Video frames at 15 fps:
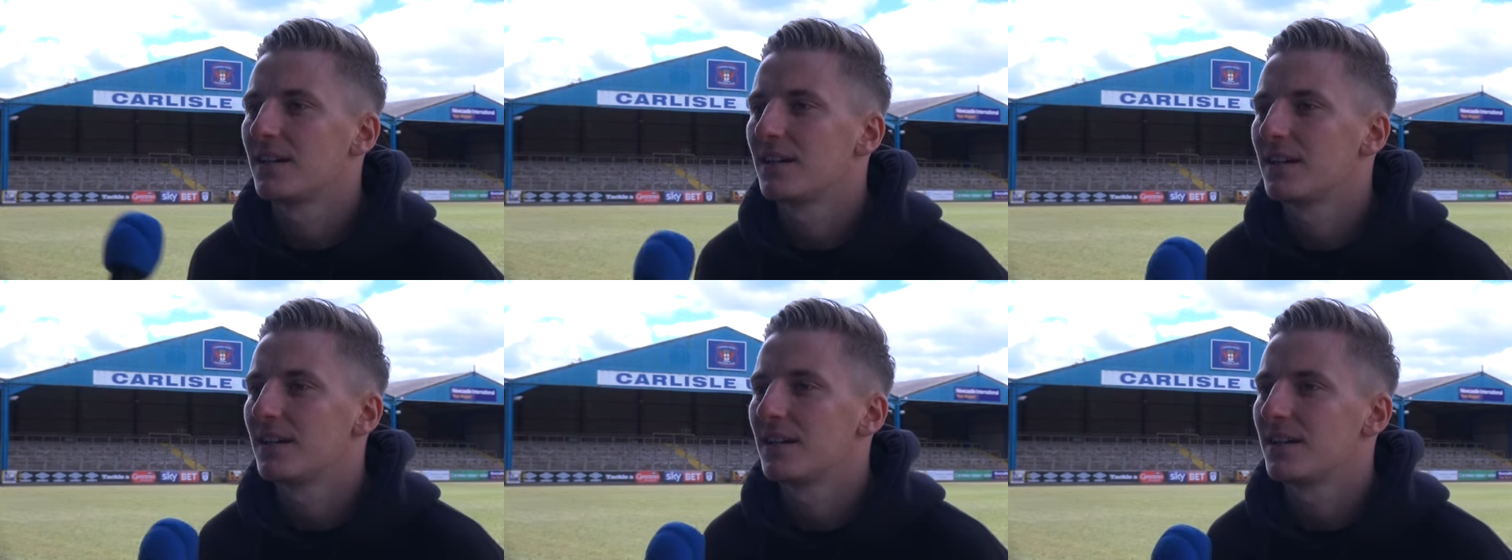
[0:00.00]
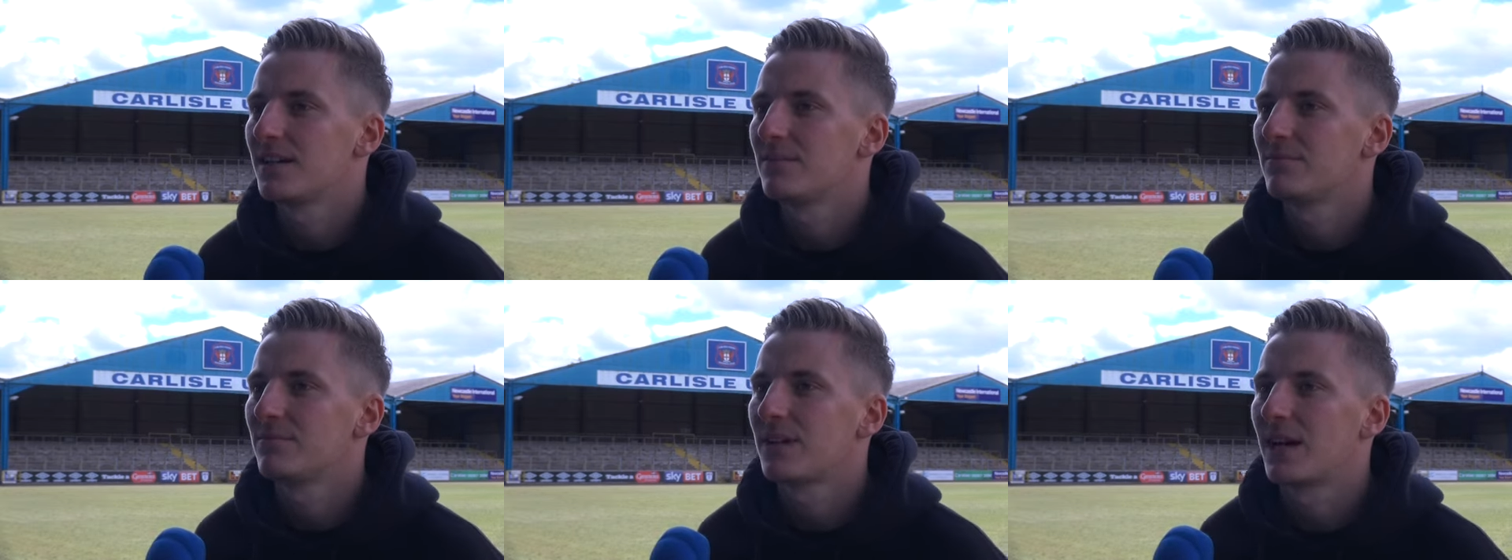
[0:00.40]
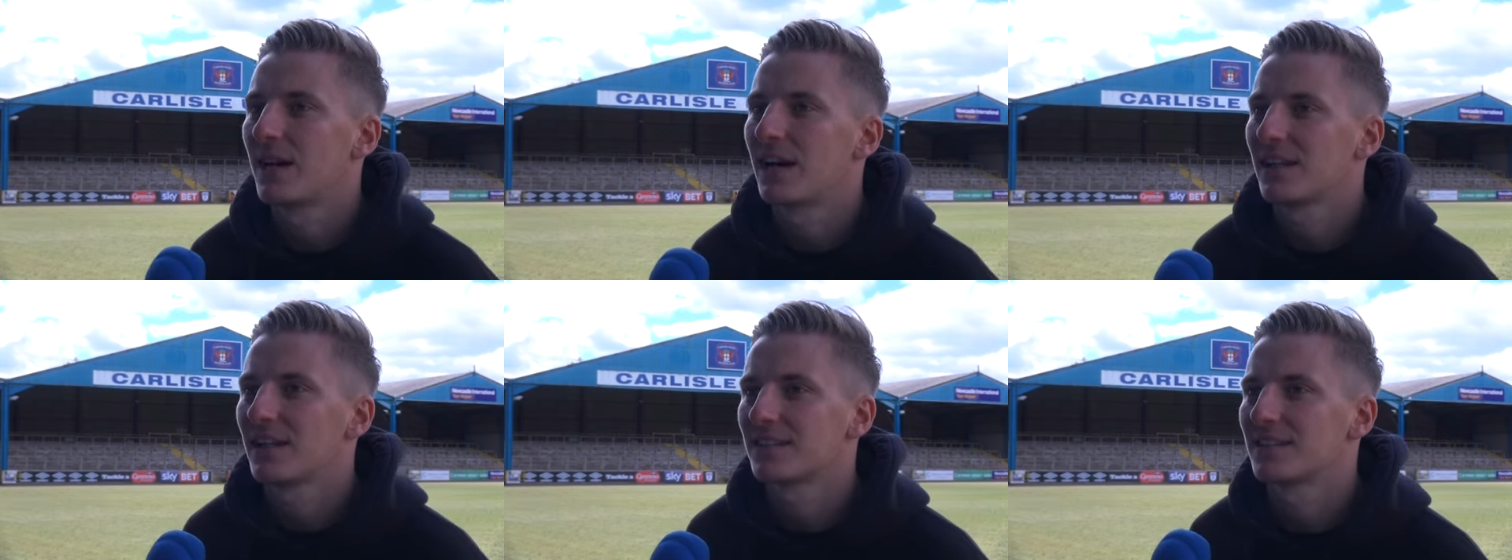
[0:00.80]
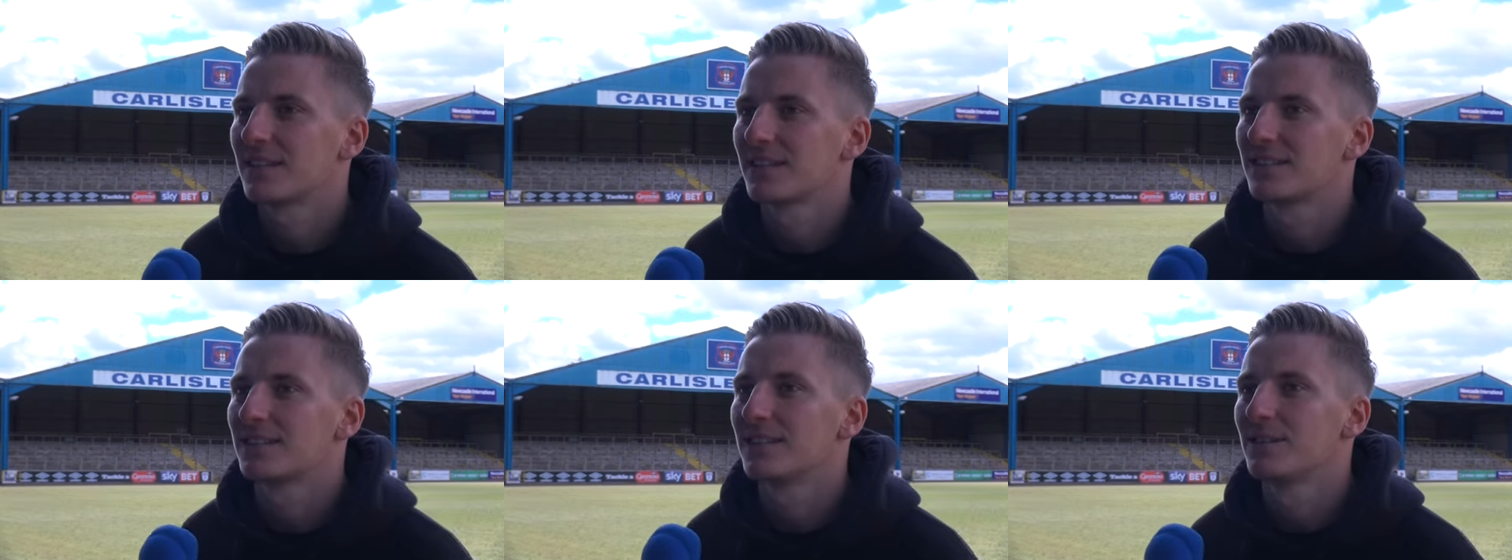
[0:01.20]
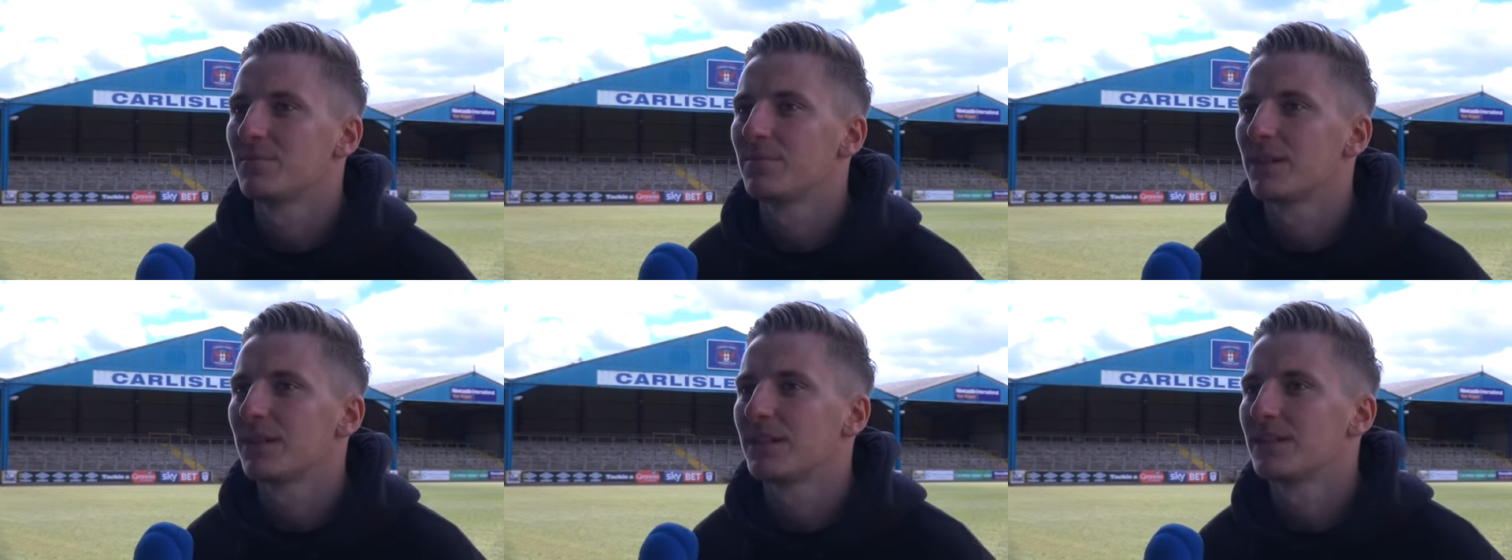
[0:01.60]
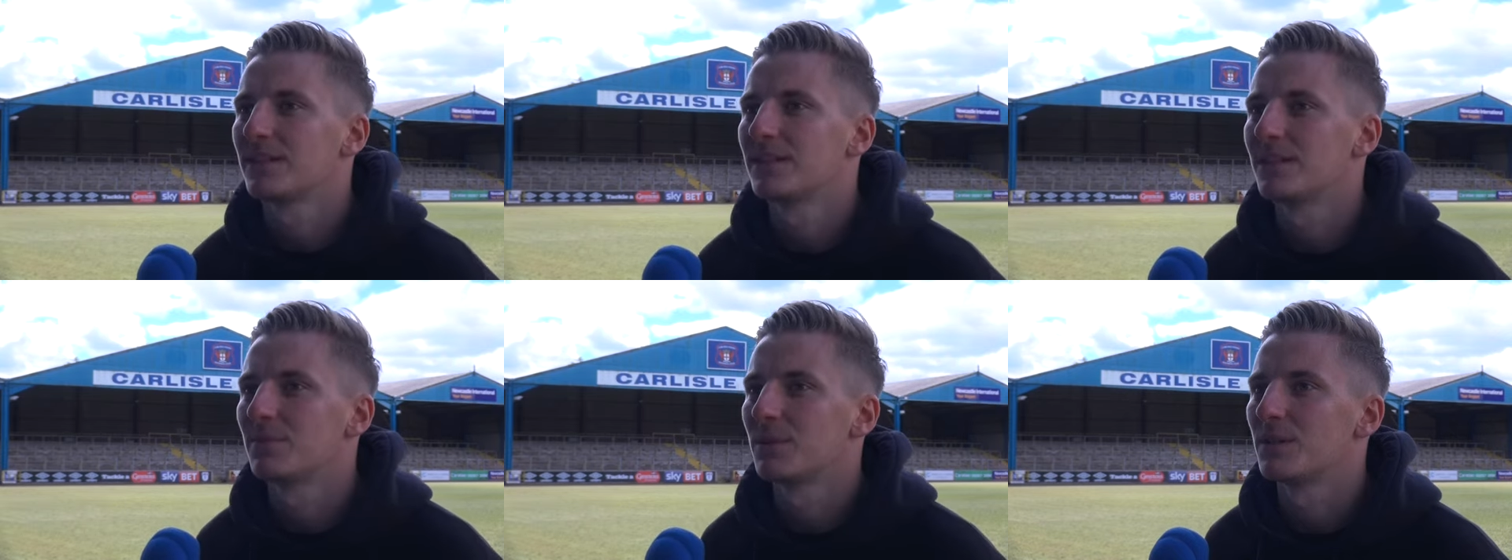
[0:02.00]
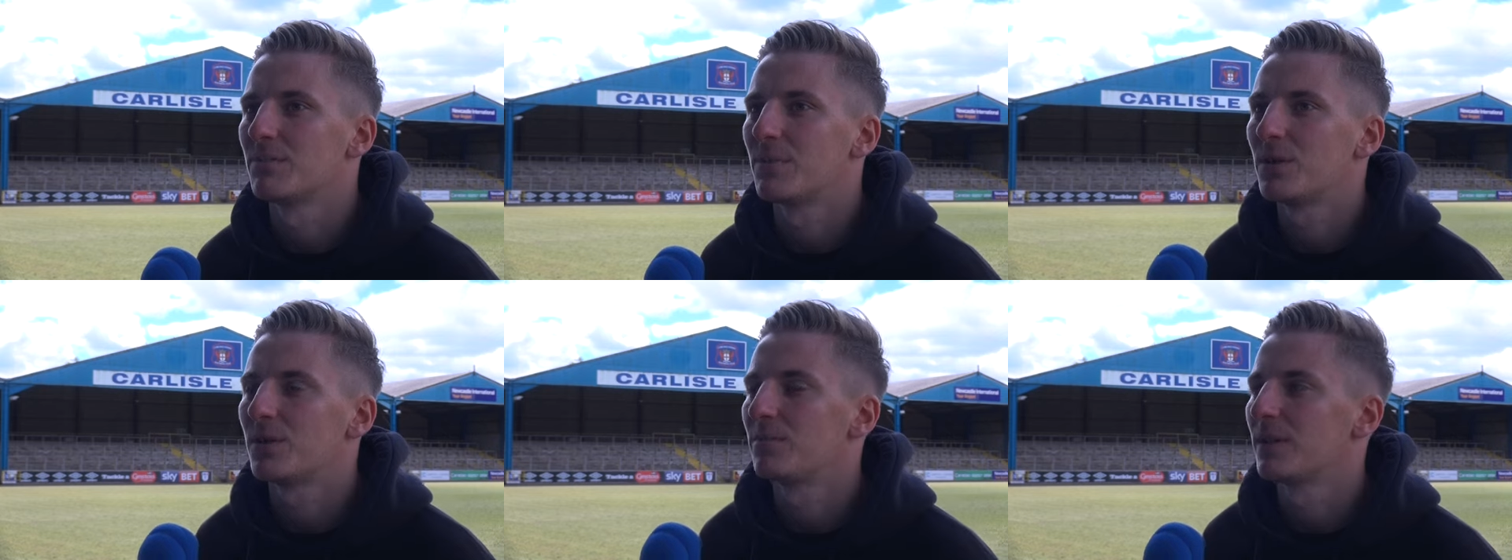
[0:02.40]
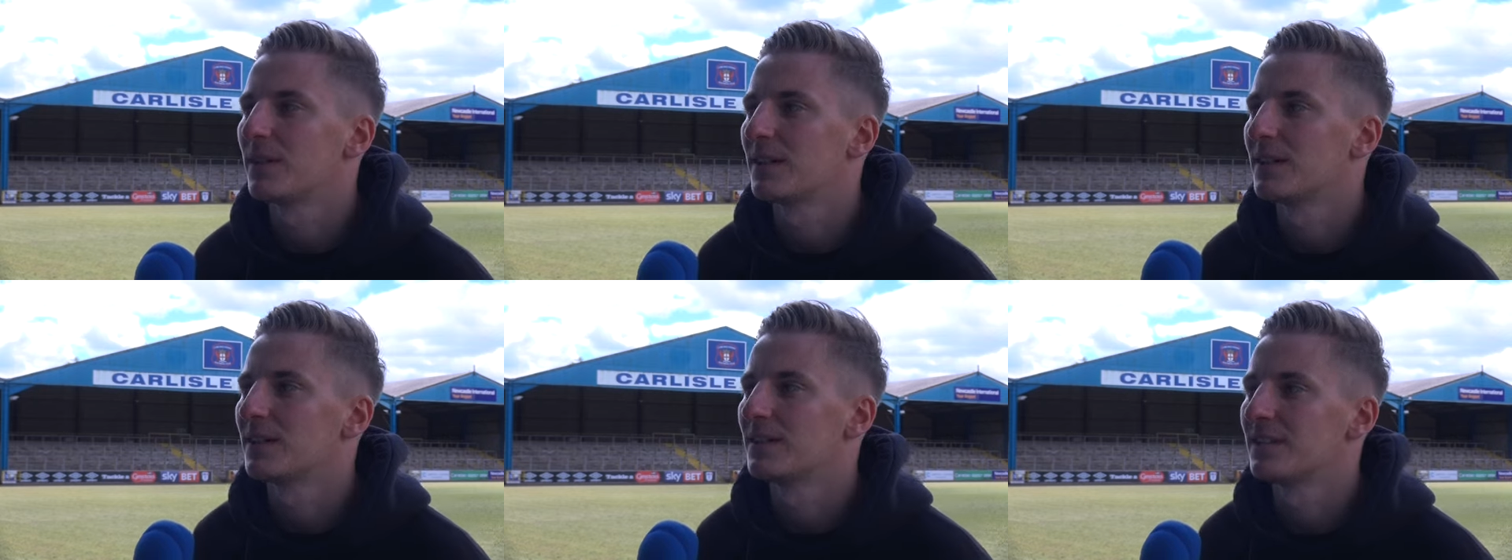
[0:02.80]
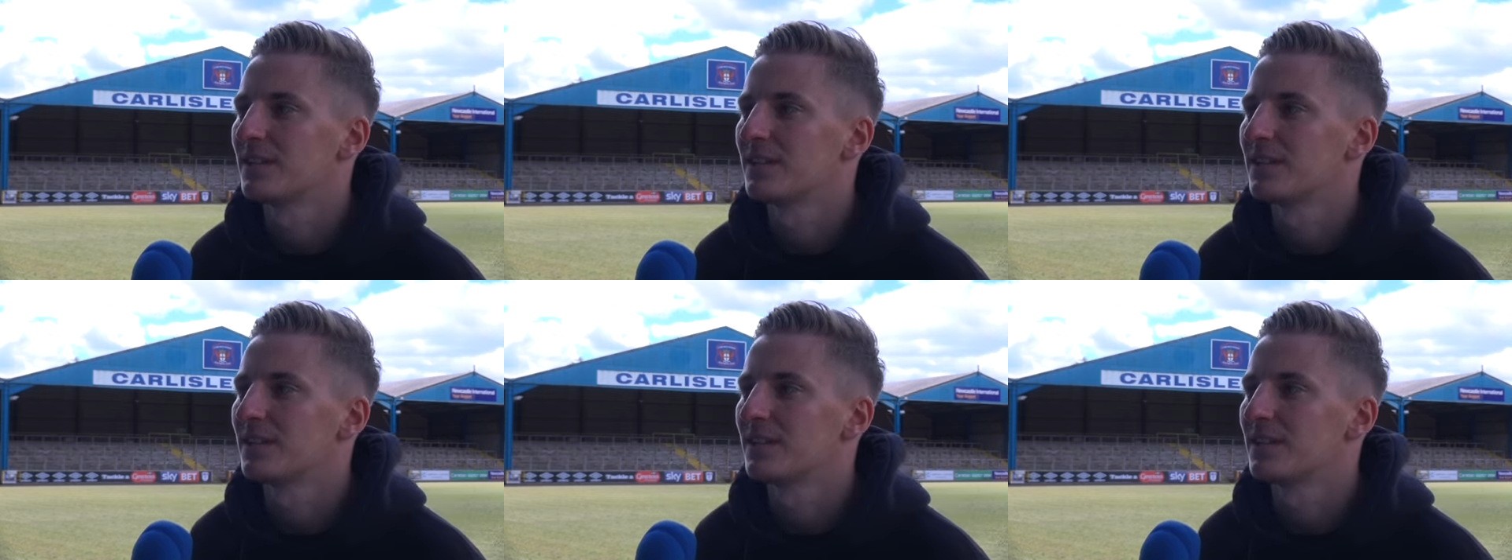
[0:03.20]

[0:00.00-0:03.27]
I like to get the team playing. I'm a ball player.